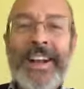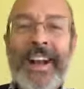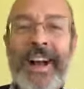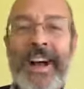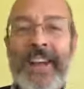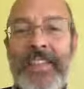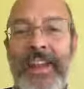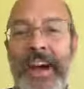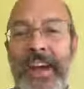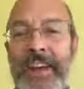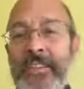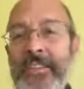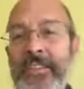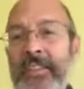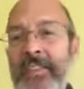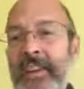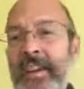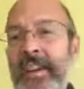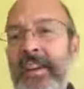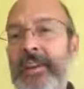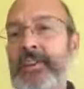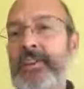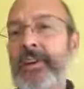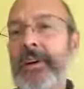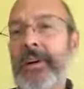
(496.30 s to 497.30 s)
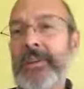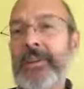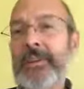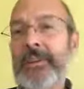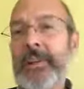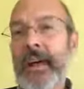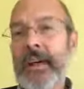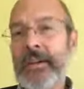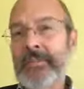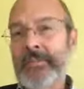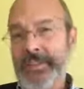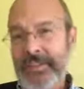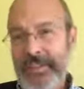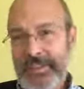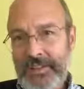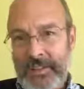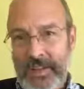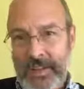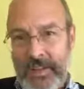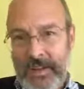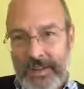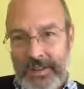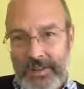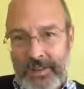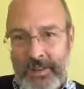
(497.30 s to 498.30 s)
And that affects our
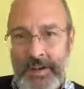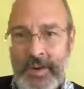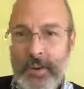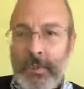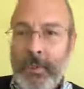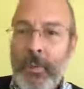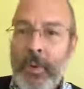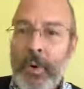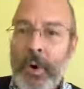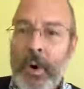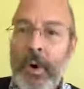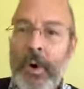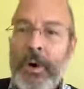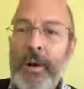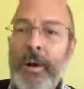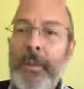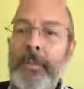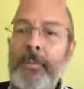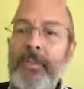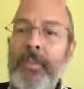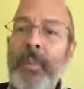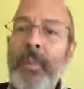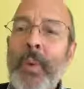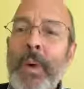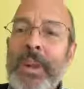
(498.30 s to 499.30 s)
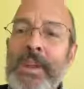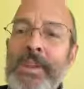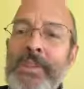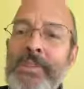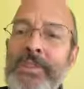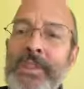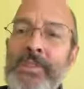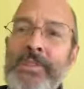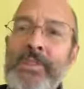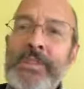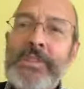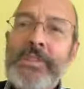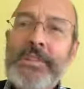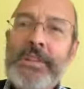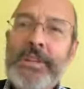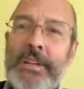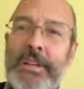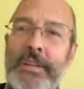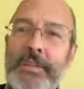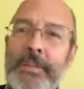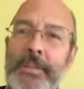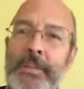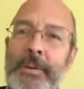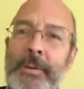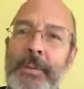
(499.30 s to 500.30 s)
lifestyle, our walk. What did Jesus
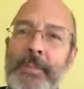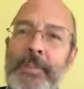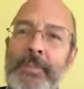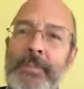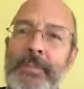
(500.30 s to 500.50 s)
teach?